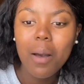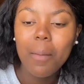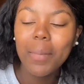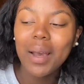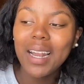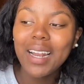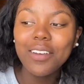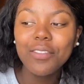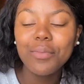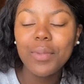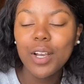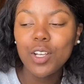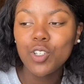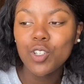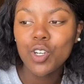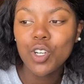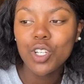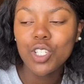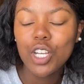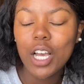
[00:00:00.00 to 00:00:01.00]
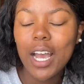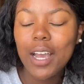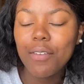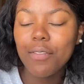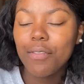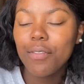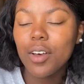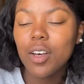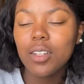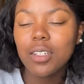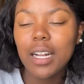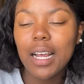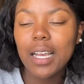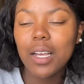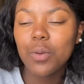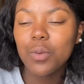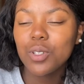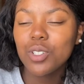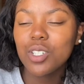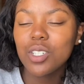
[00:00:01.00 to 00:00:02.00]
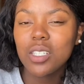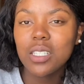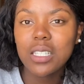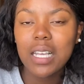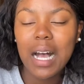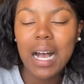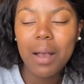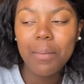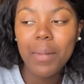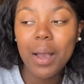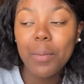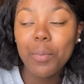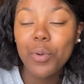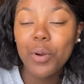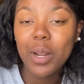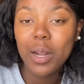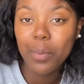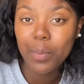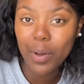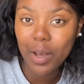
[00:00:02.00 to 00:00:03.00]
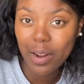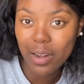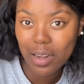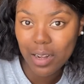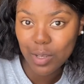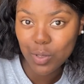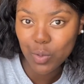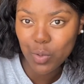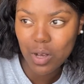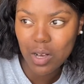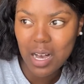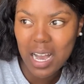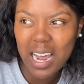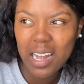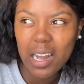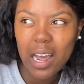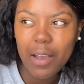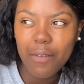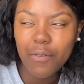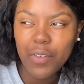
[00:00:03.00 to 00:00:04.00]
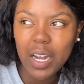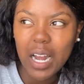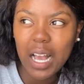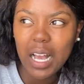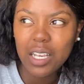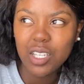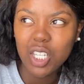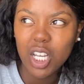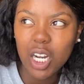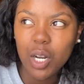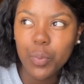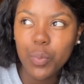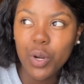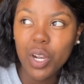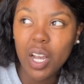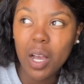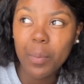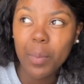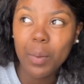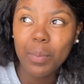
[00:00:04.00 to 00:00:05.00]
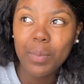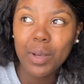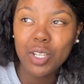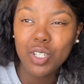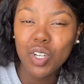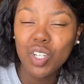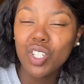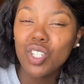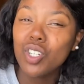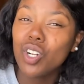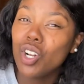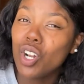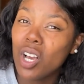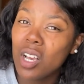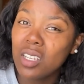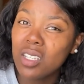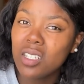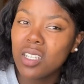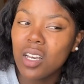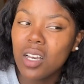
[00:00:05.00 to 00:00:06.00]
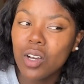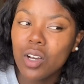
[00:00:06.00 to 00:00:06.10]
I left my church. I felt like it was just time. I prayed about it as well. And I feel like I started praying about my church last year.